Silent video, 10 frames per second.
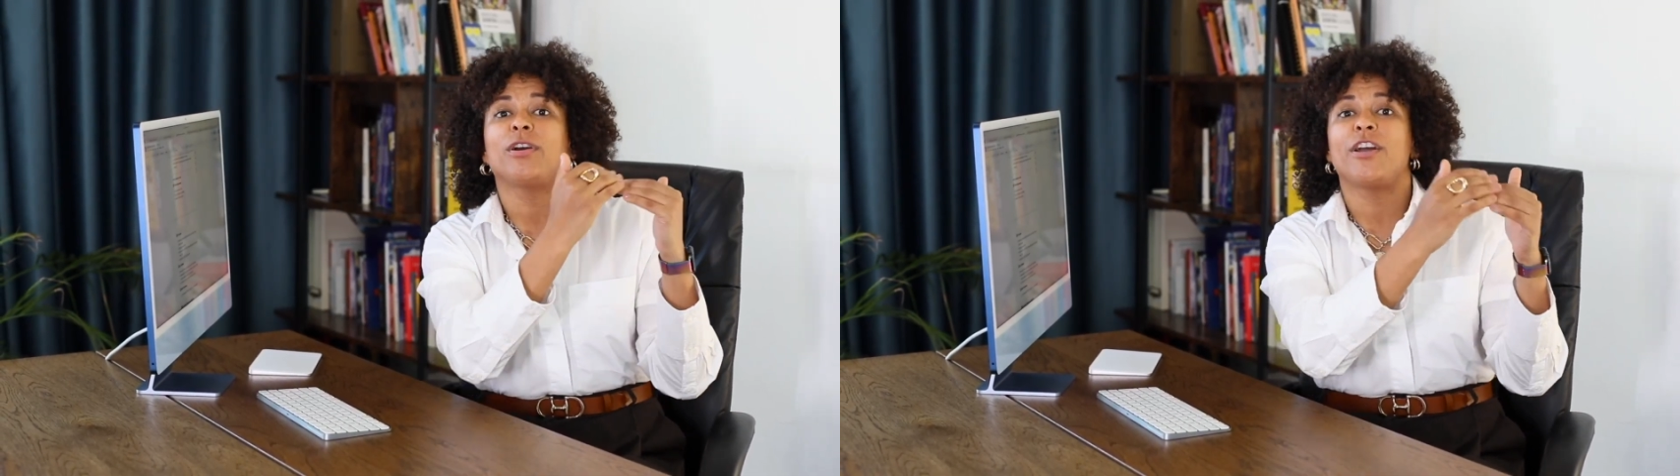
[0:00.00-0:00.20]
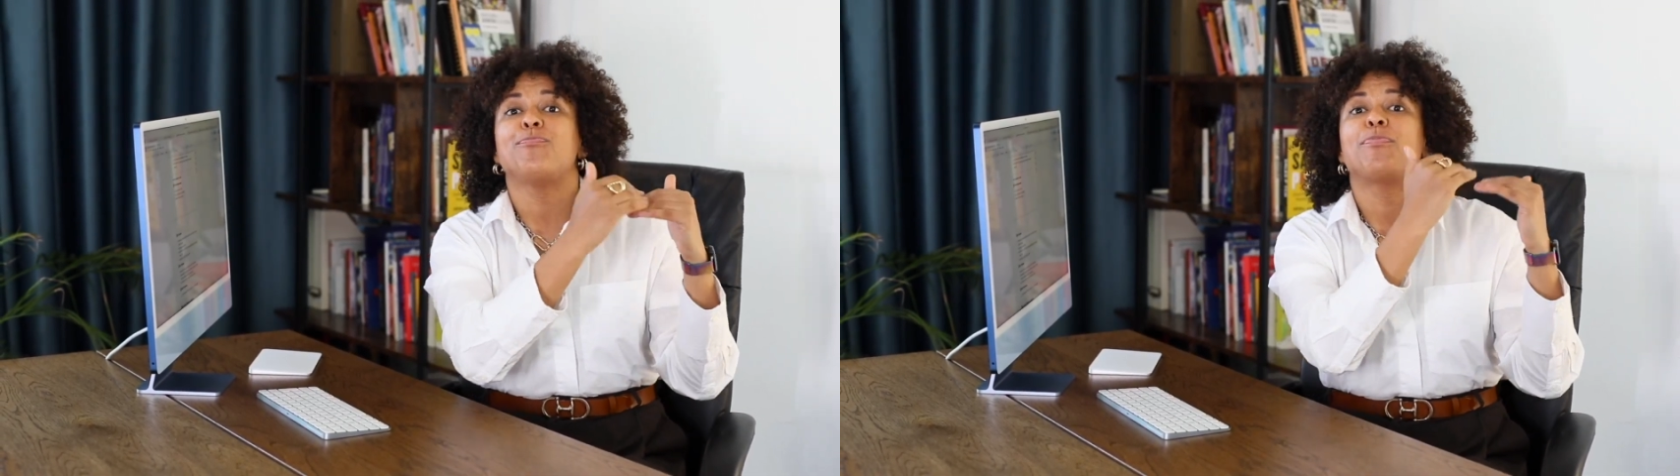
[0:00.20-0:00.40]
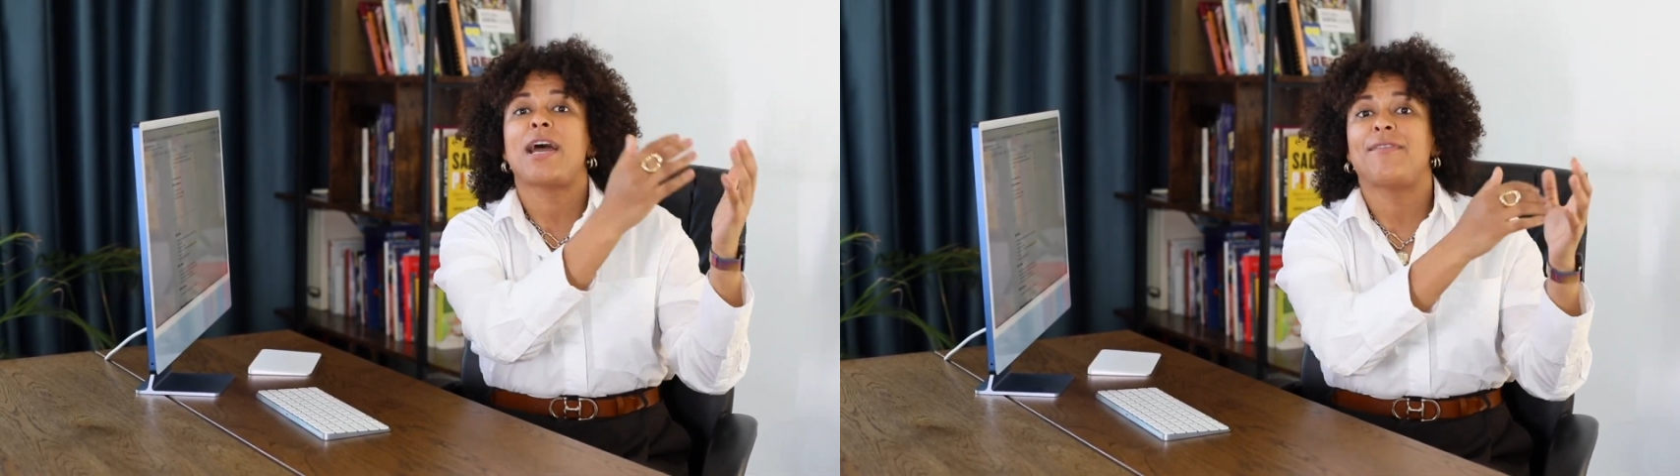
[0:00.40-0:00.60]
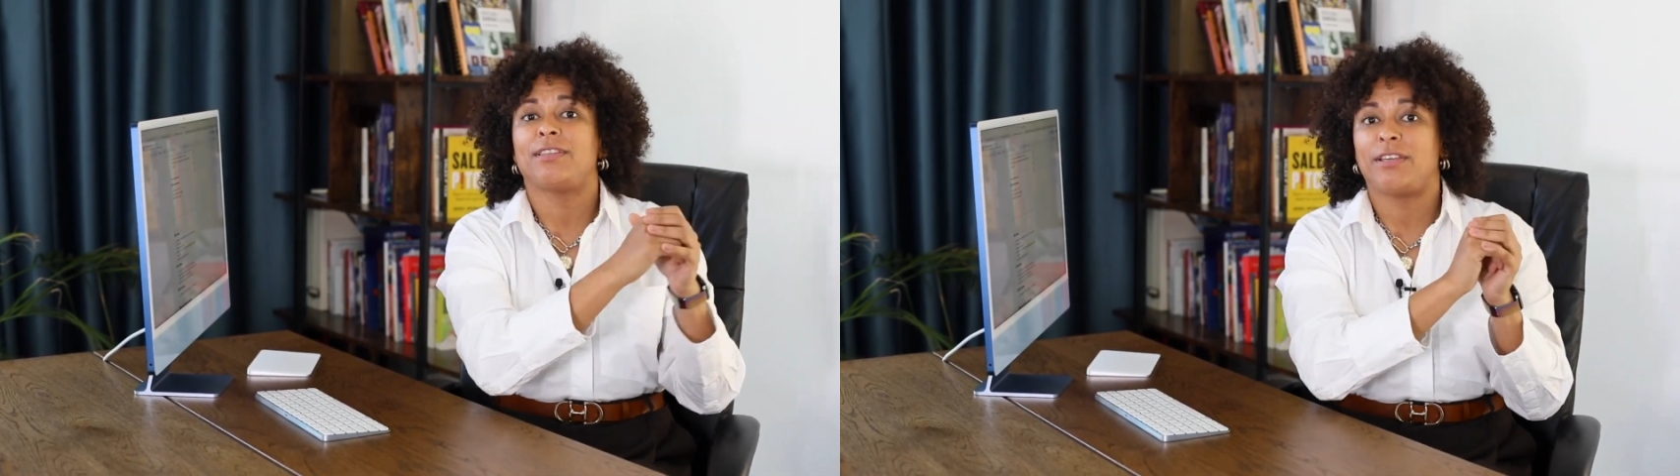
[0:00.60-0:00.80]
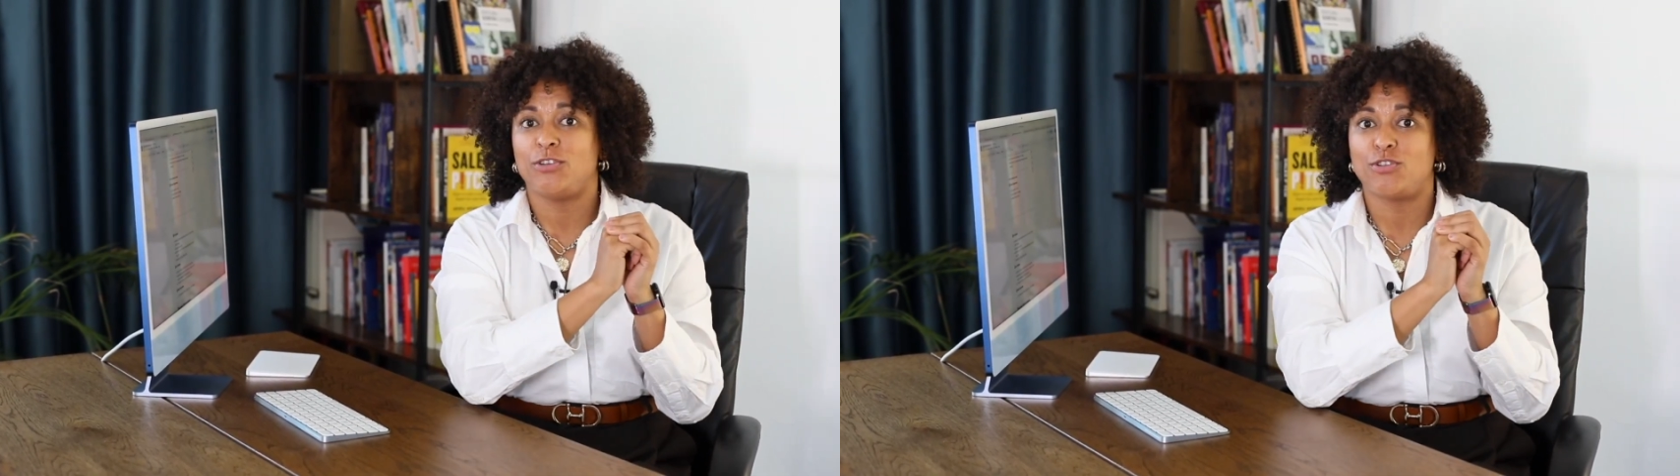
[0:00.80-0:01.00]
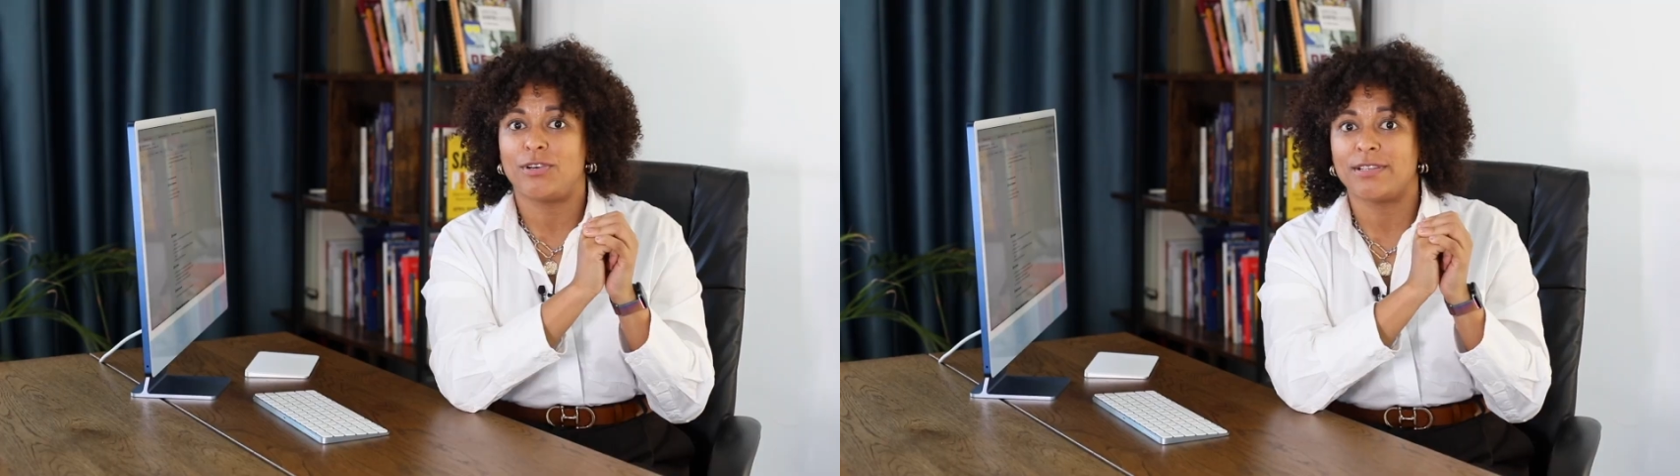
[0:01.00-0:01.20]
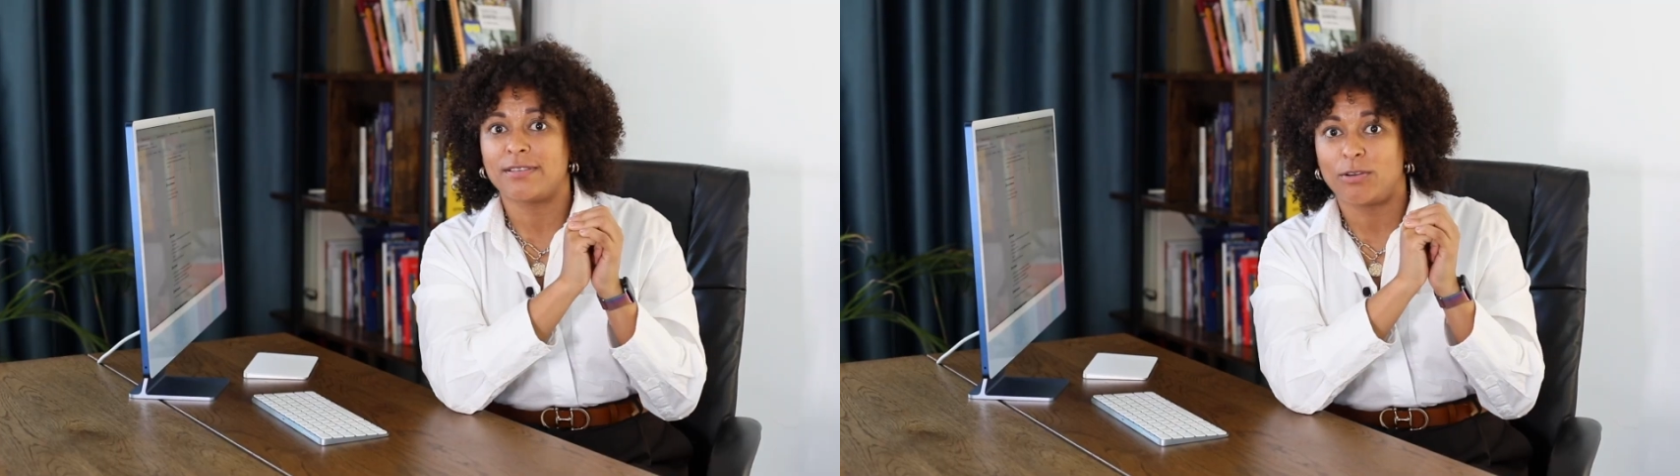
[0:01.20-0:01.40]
have private insurance,